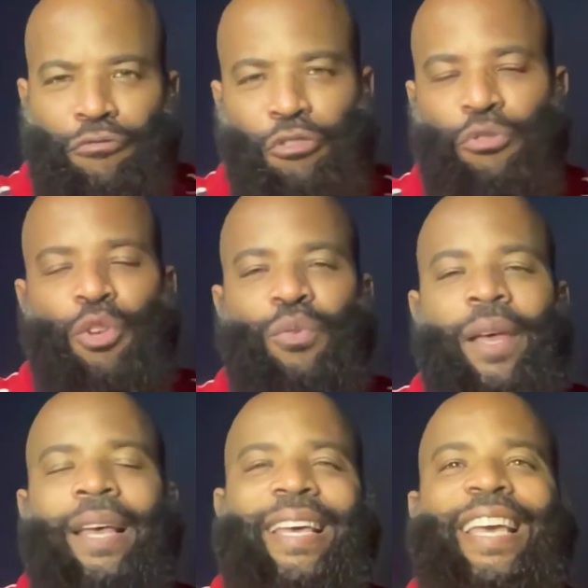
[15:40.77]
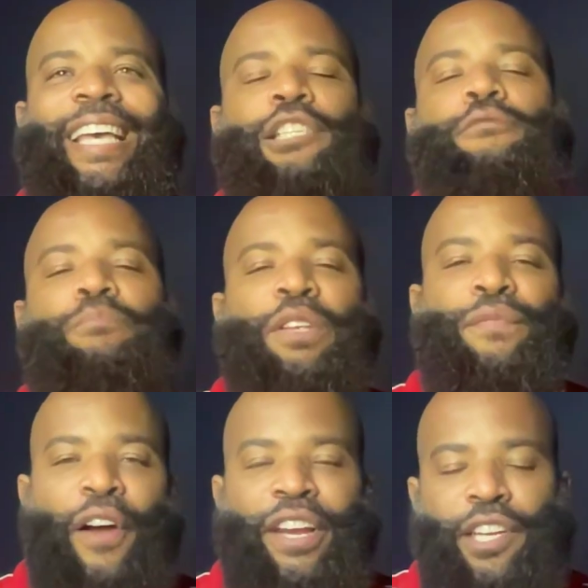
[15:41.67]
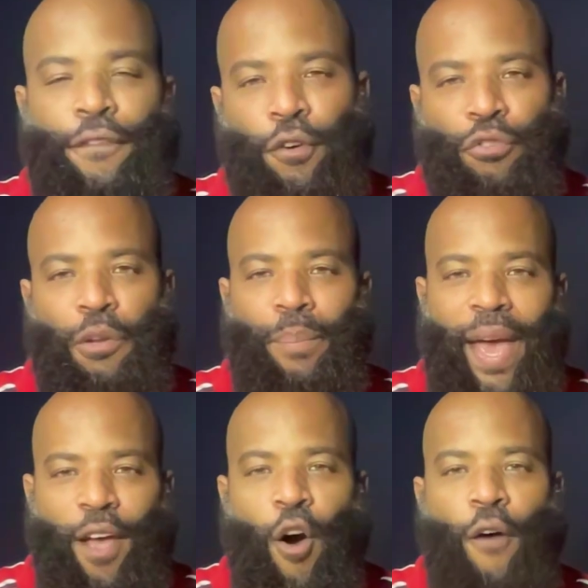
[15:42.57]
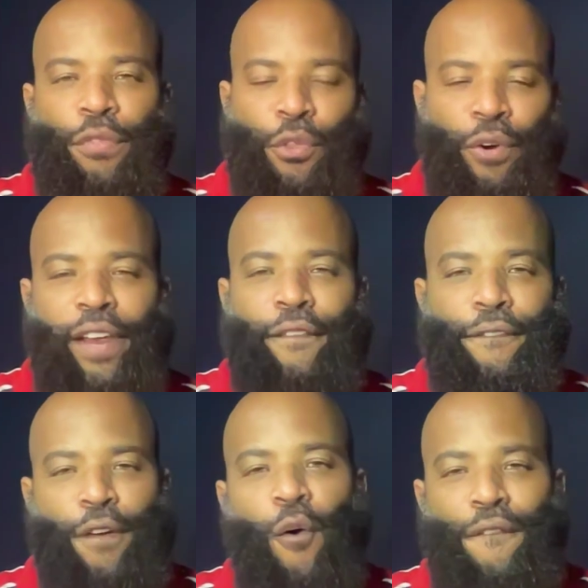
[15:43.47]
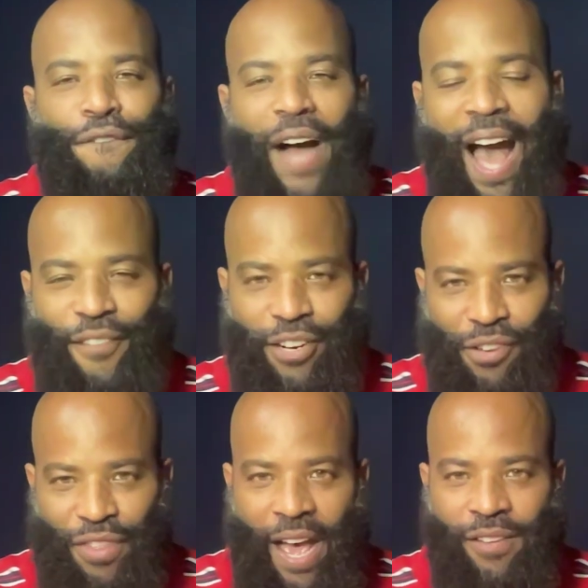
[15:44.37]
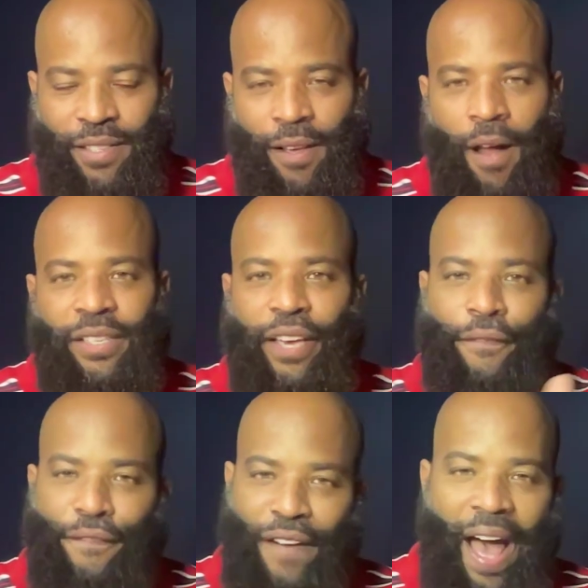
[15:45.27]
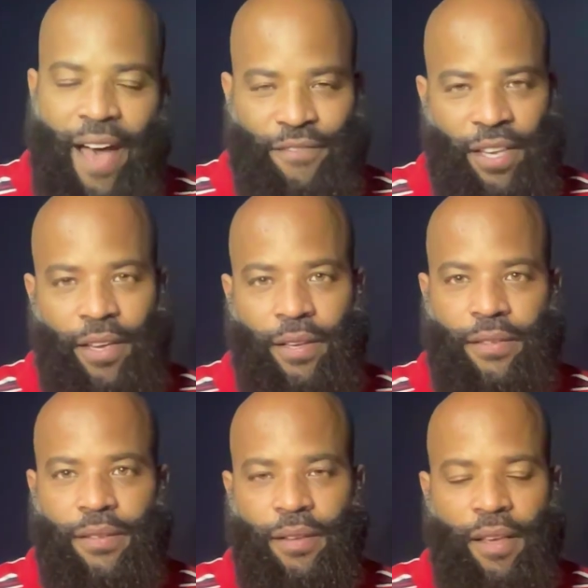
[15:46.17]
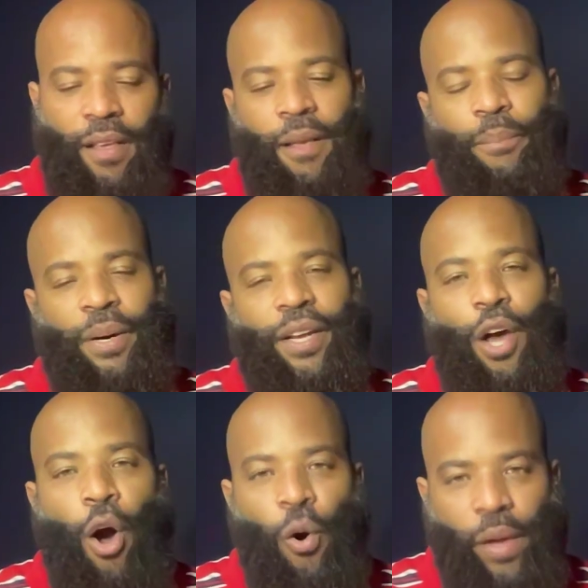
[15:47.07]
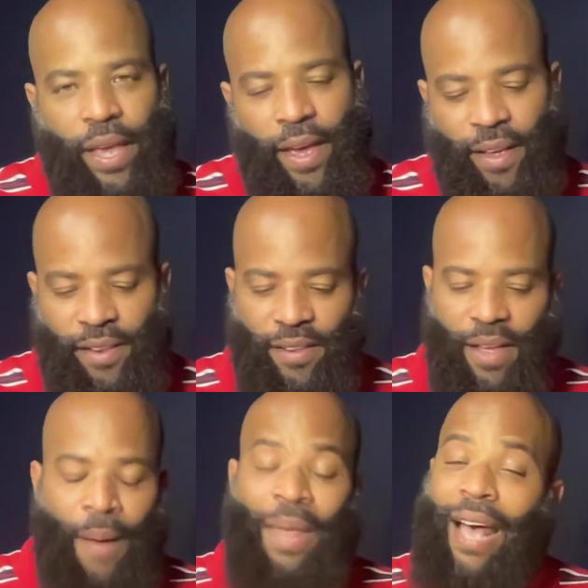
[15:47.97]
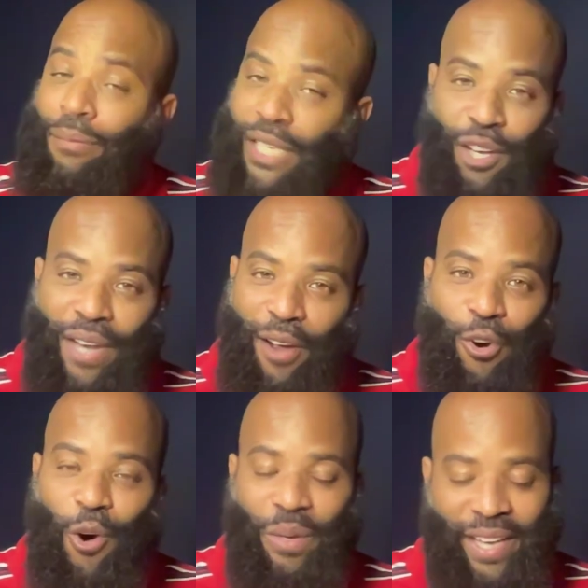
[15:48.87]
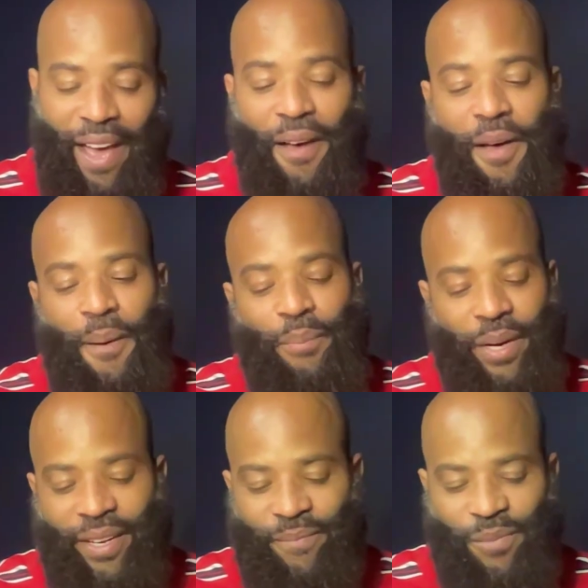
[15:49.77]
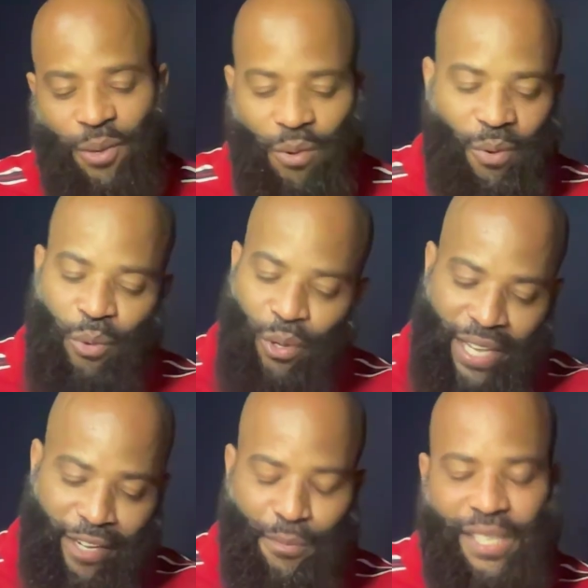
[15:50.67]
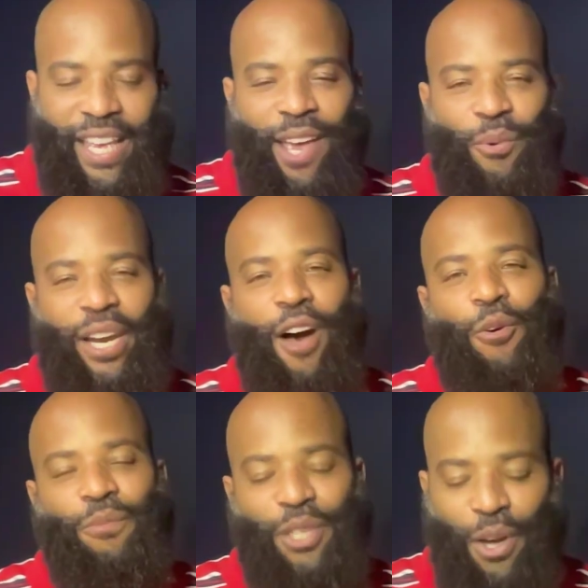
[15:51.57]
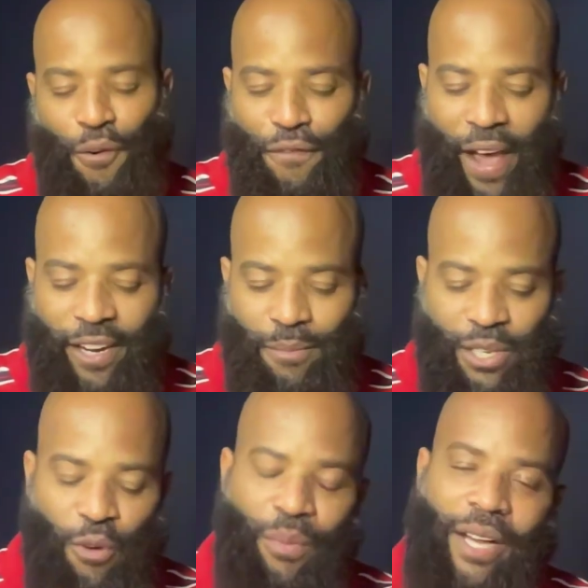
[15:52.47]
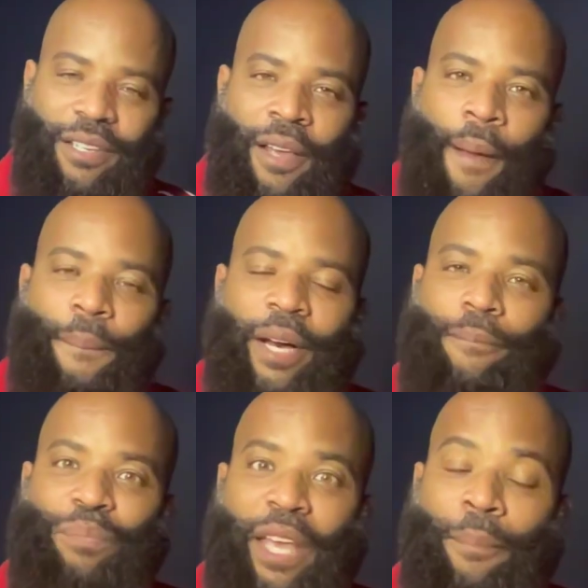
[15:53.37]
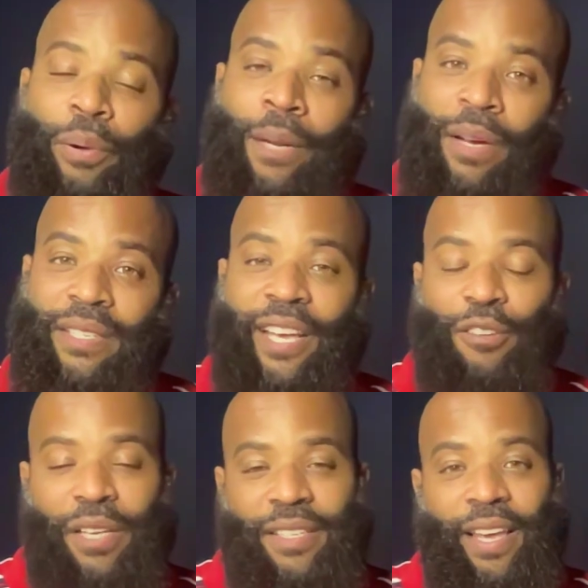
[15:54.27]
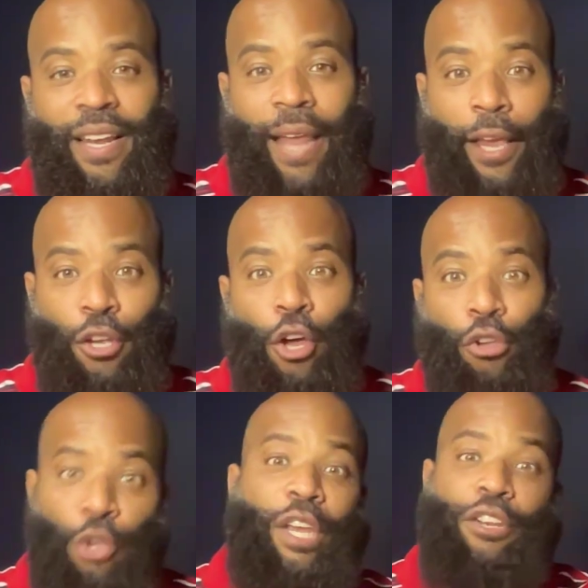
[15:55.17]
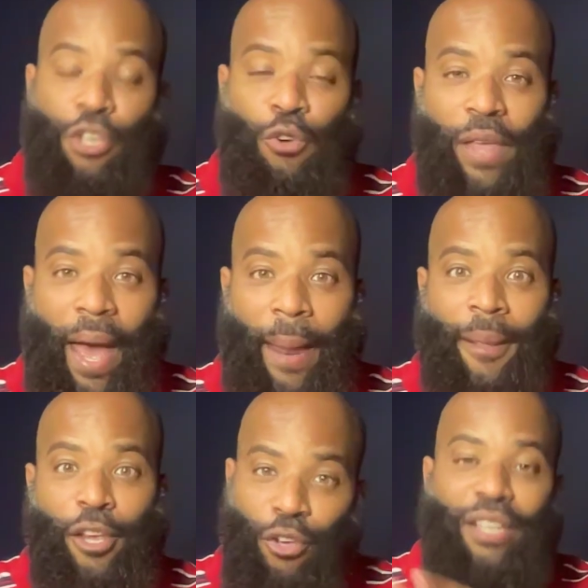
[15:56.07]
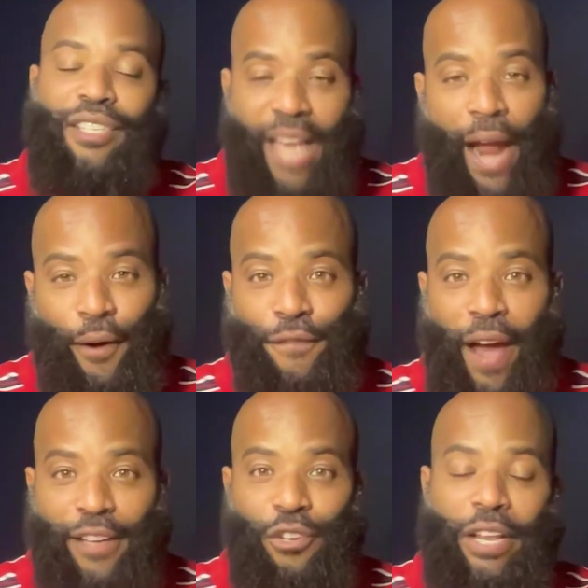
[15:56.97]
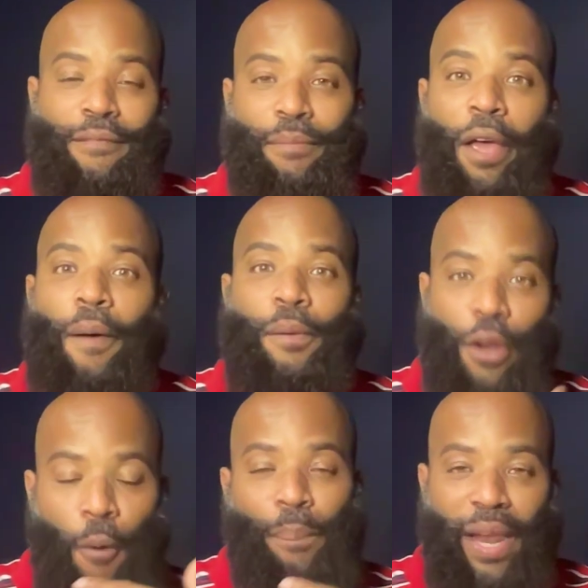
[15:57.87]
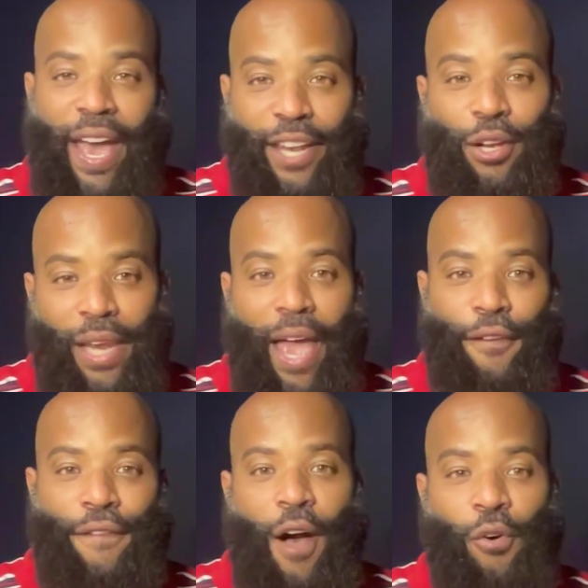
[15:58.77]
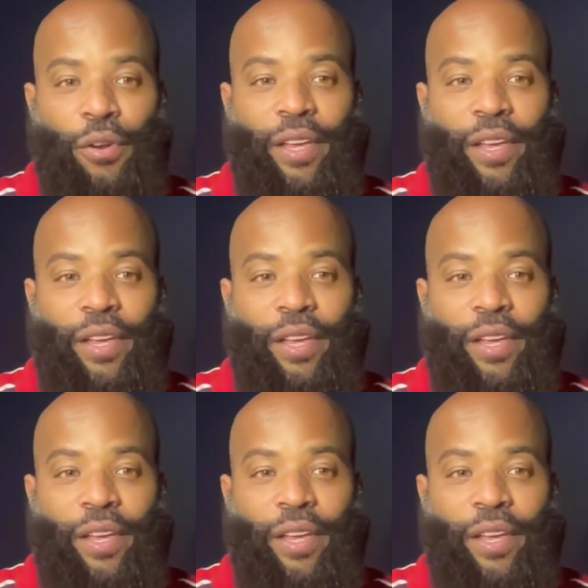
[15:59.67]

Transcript: you it's very difficult to pay off $300,000, $400,000, $500,000 in 5 years. But okay, I'm still not going with that. But we'll let him say it without fighting him so much. But he pretty much tells Katina like, you didn't do that. You didn't sacrifice. You didn't plan your life out,